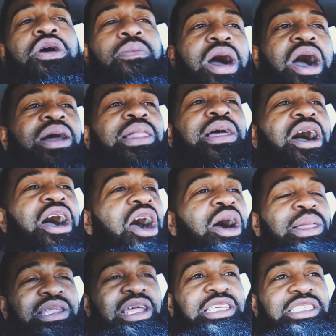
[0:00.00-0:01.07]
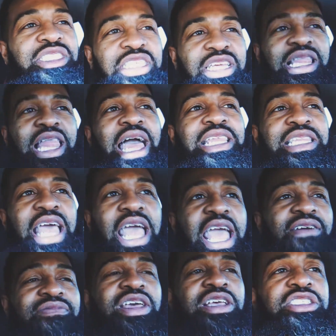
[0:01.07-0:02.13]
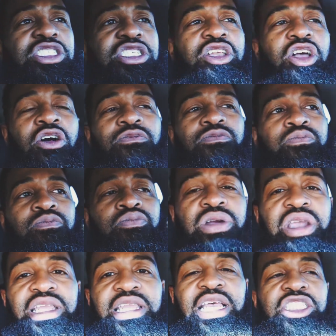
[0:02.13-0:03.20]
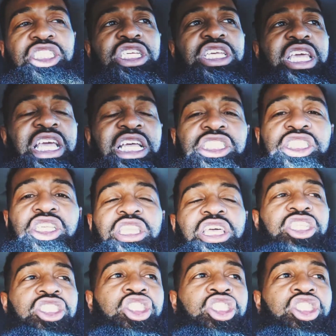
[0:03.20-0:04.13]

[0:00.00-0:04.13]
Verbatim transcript: but all all of that shit, like they have that shit of bringing that shit into their